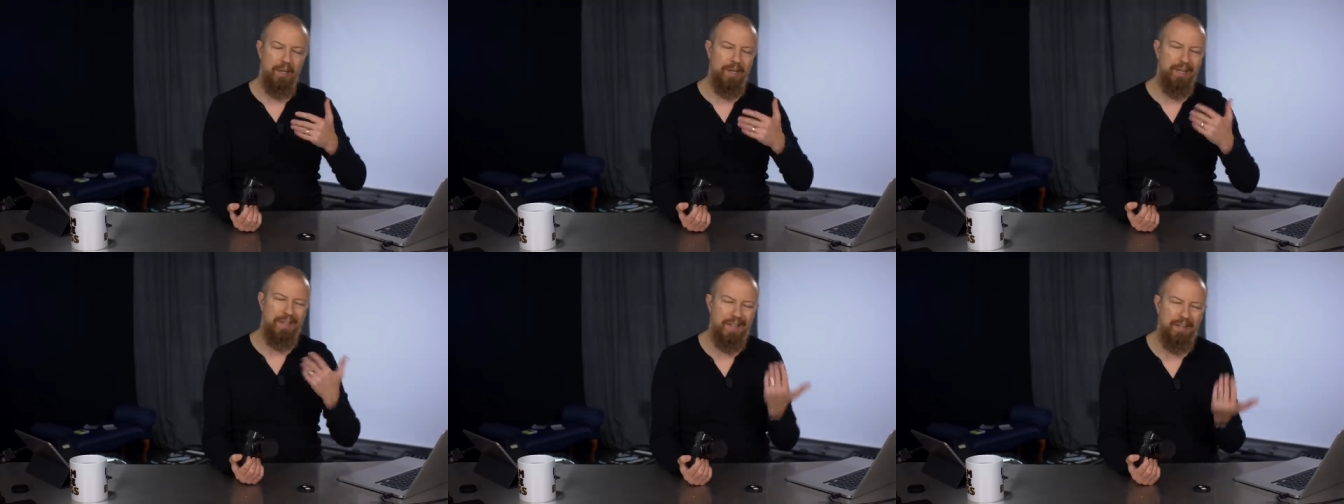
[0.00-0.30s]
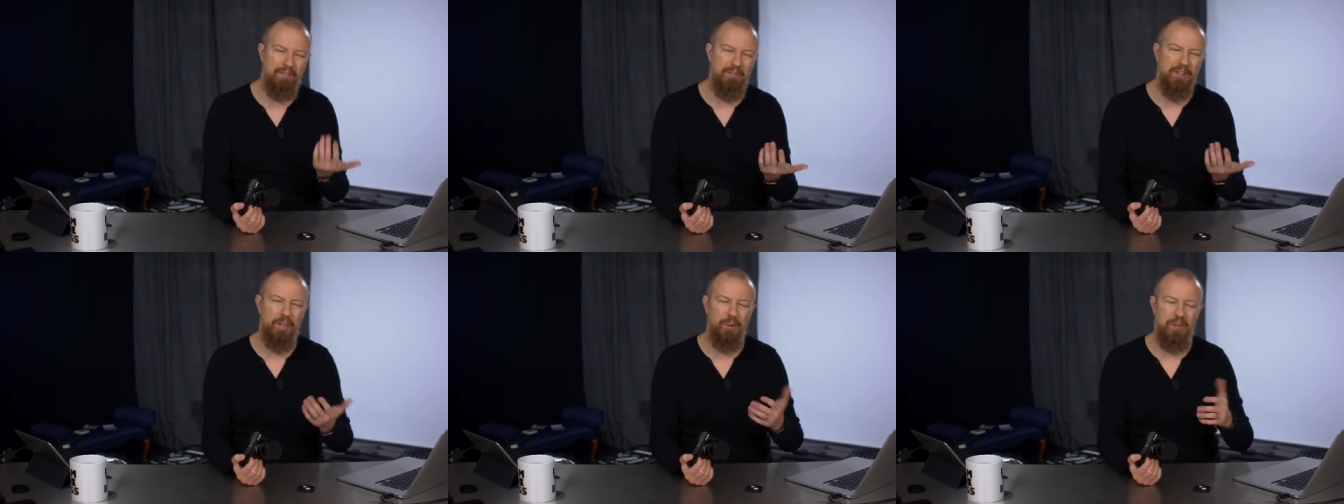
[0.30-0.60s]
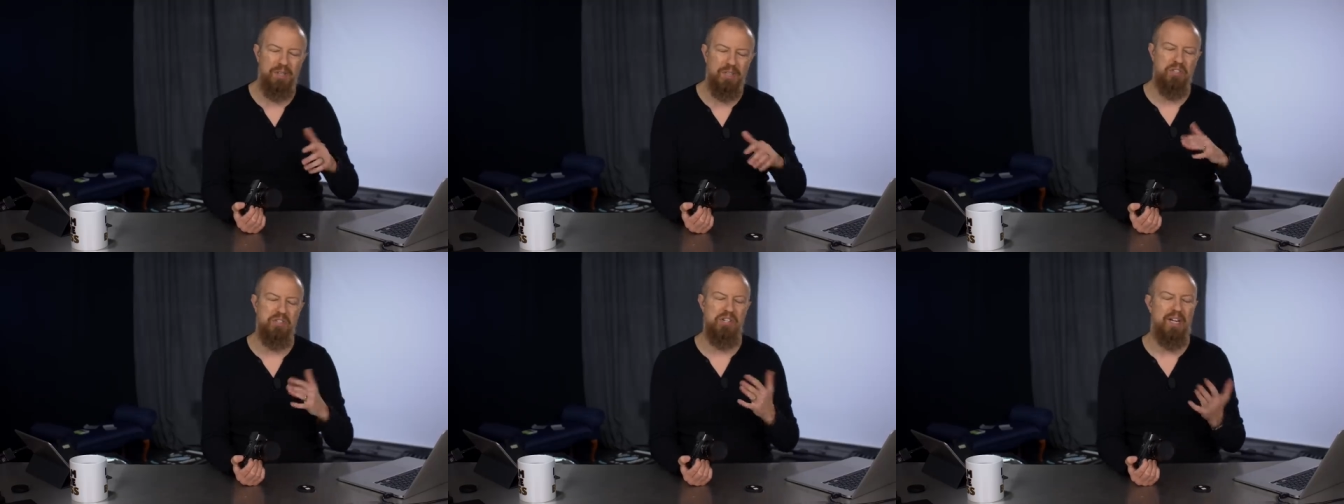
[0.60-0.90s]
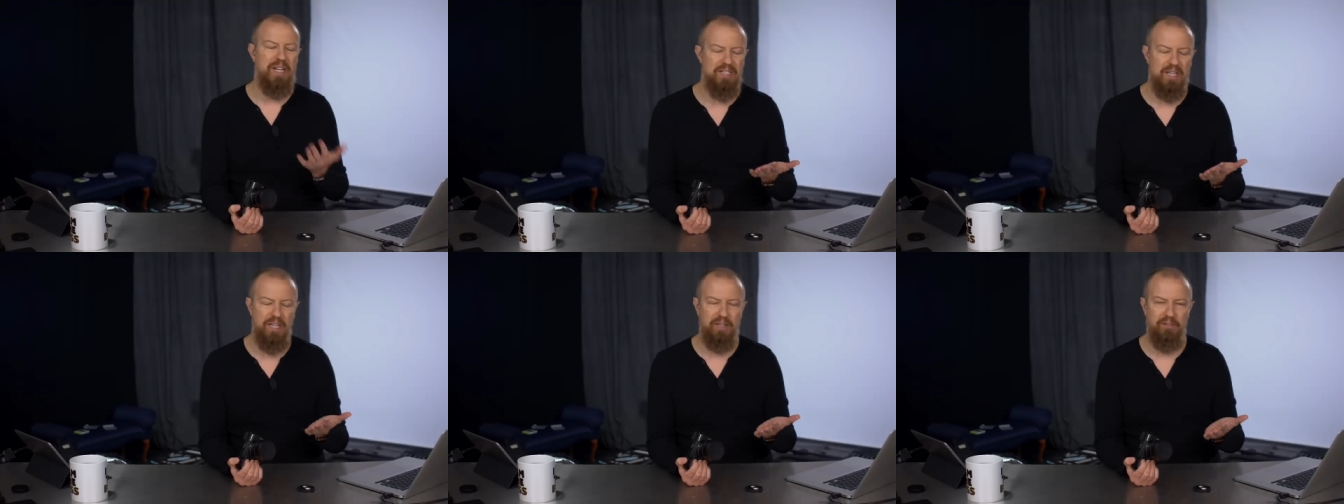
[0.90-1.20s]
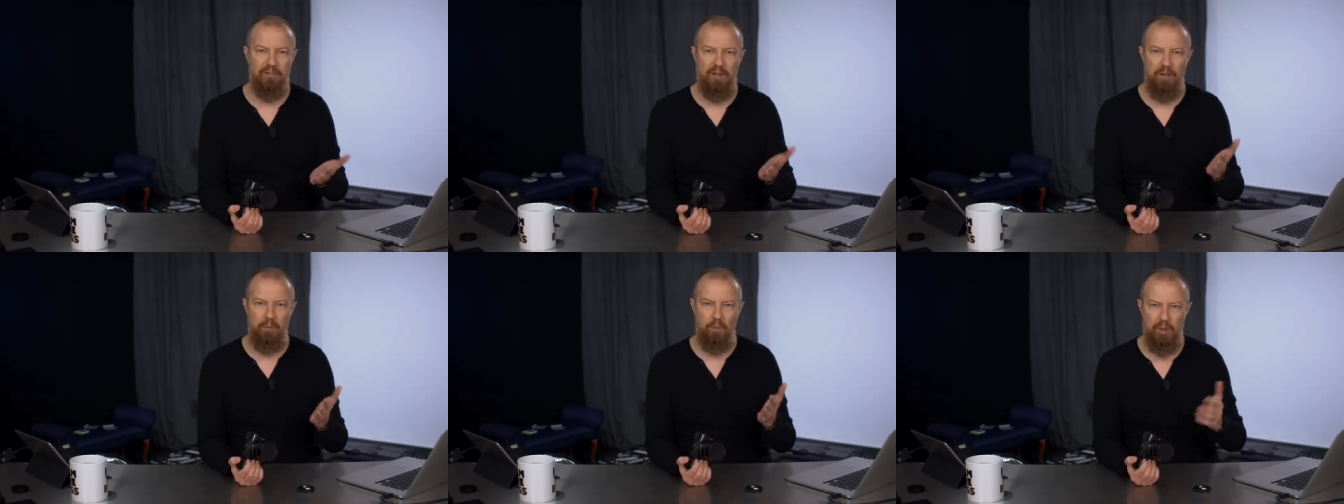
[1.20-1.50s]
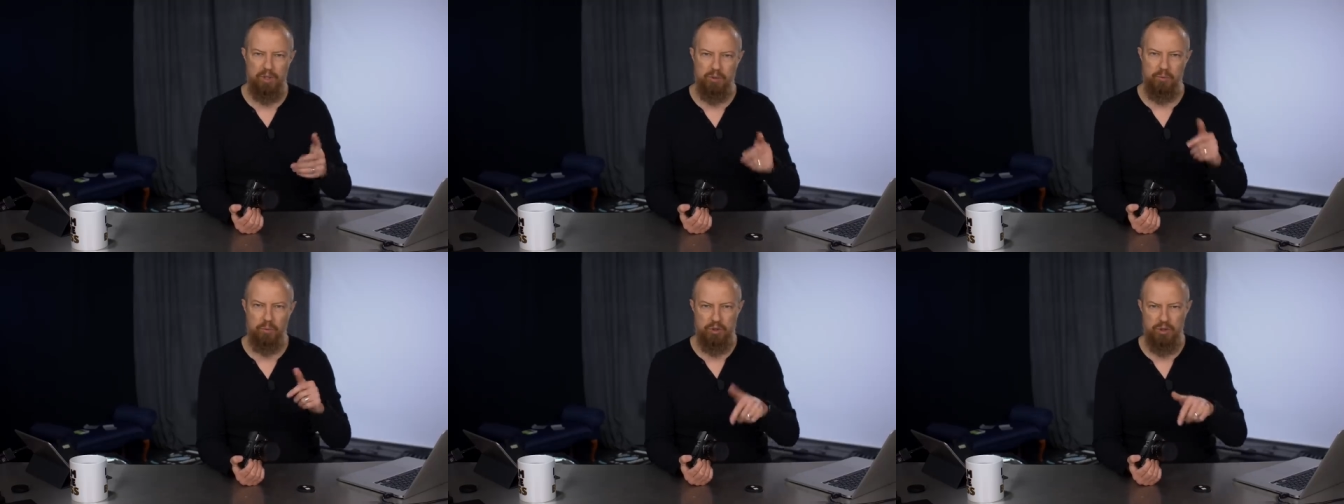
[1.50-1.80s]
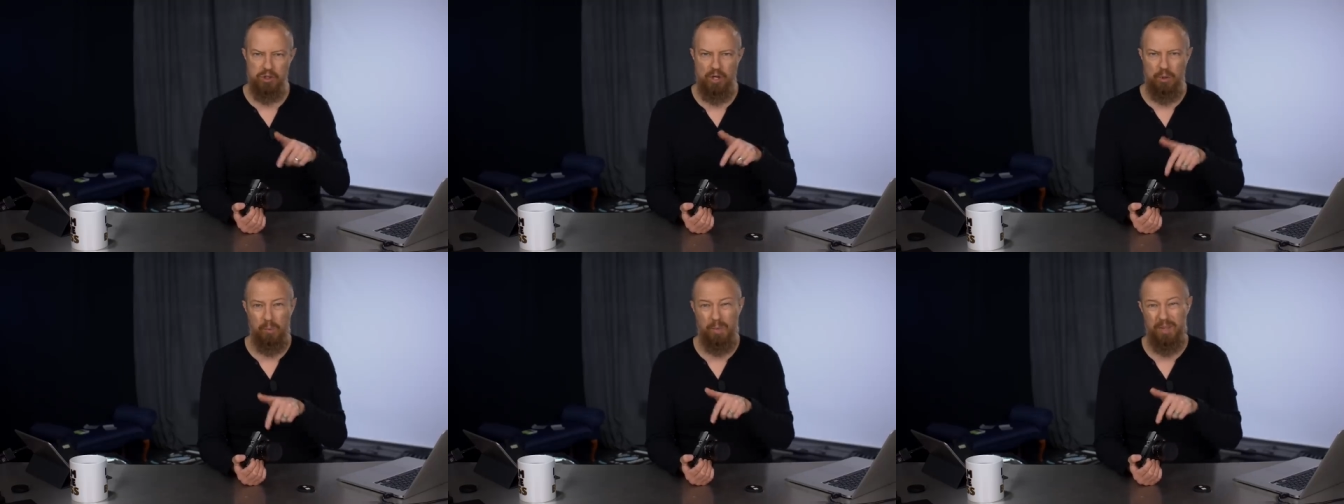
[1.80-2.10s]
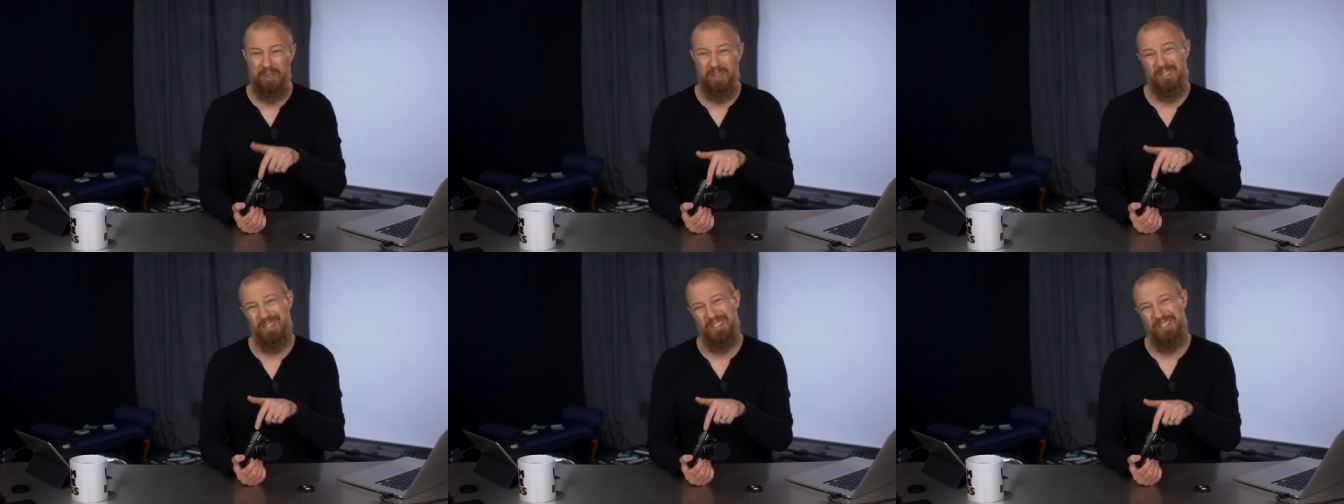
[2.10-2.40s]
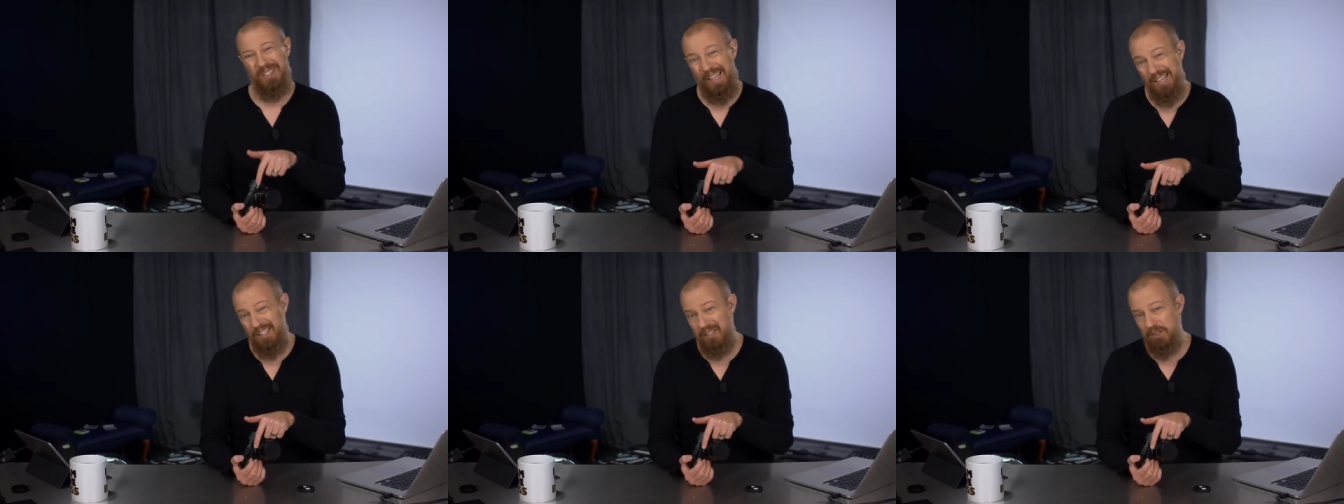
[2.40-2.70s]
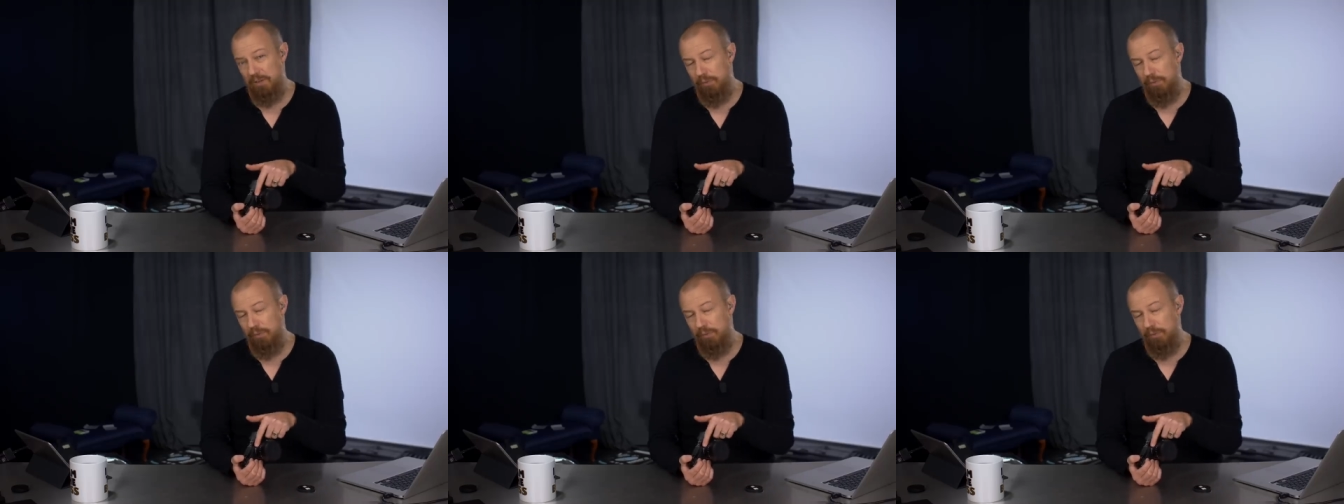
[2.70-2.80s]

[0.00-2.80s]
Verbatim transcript: in that video it doesn't identify which were shot with this lens,